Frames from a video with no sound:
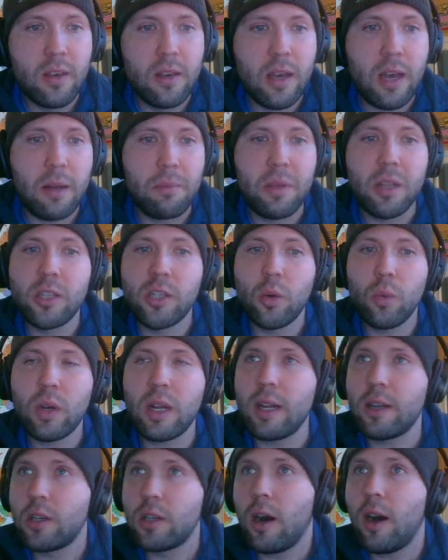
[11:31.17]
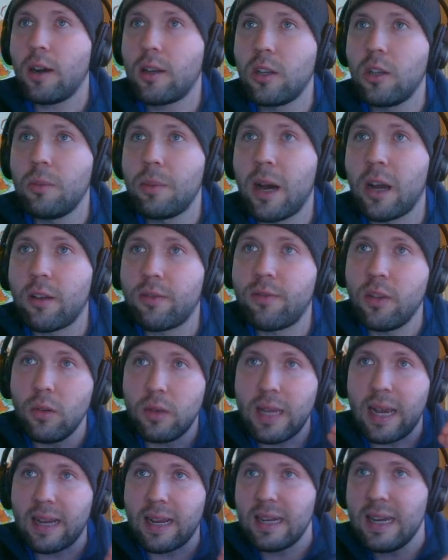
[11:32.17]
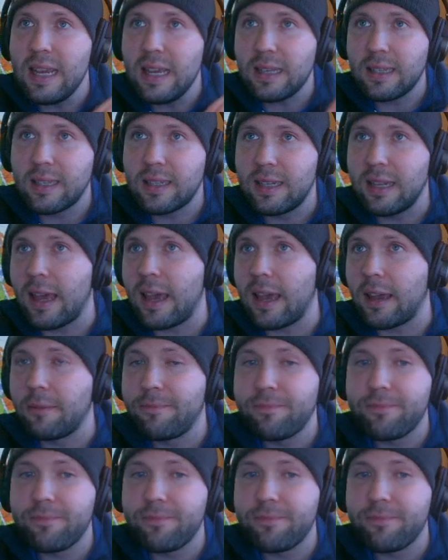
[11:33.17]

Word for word: Um, and so we're going to talk to you about a few techniques today.